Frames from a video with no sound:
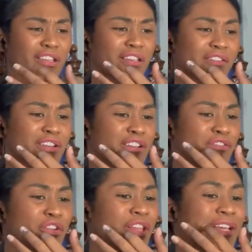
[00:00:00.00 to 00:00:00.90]
Even
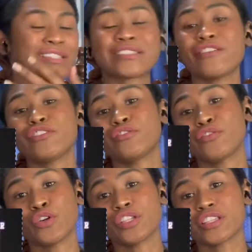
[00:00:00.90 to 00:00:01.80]
if you're like 7
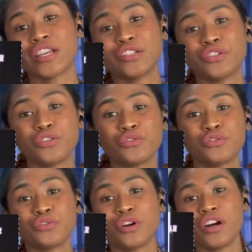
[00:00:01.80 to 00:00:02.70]
foot and
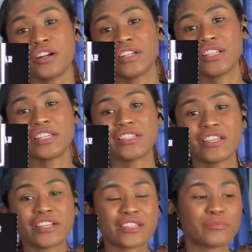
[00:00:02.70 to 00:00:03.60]
you are the
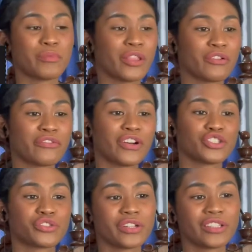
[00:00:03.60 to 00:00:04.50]
laziest mother
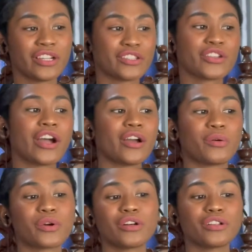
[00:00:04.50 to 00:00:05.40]
fudger in the entire
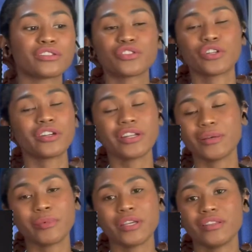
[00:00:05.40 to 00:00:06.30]
world, you're not
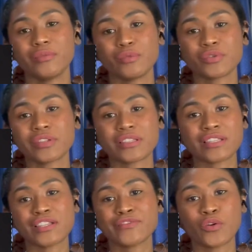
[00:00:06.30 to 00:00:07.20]
gonna be the most
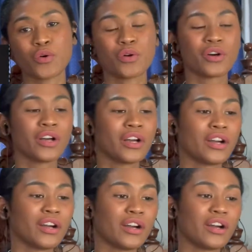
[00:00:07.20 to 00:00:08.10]
successful
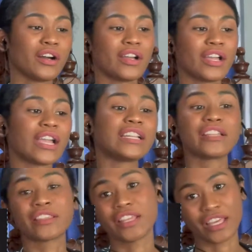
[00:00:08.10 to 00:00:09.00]

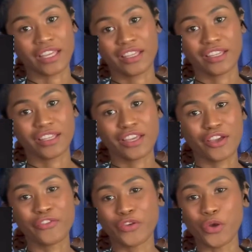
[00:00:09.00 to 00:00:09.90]
anything
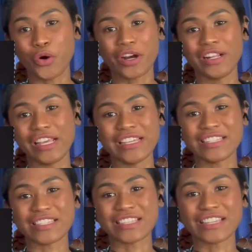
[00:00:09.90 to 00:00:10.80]
if you are
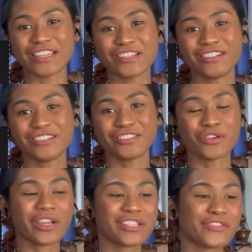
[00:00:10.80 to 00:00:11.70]
lazy.
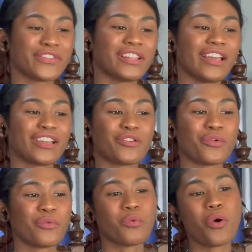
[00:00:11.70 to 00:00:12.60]
You can't even like
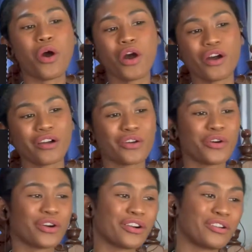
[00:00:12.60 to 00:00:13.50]
walk
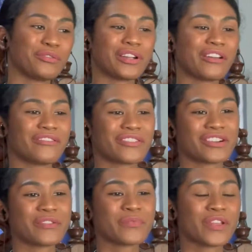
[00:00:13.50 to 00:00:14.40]
or
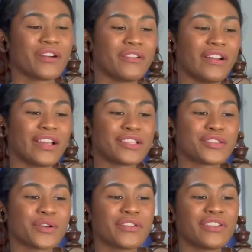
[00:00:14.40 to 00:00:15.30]
whatever, right?
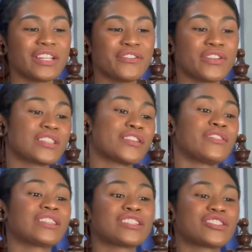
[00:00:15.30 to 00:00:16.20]
So even if he's
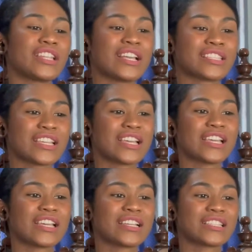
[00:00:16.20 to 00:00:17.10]
giving the
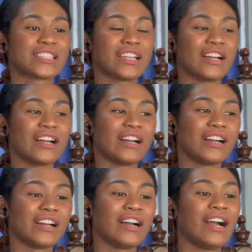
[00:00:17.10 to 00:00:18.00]
genetics,
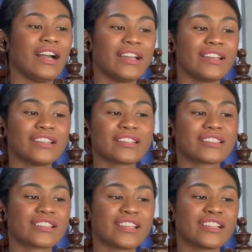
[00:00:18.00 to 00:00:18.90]
the
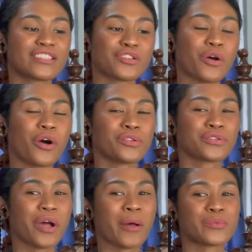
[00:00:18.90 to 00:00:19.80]
height, it's
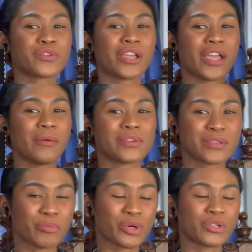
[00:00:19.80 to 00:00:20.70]
also up to him as
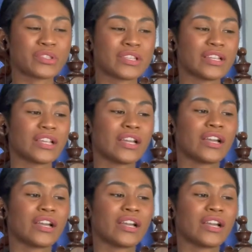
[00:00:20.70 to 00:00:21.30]
a person.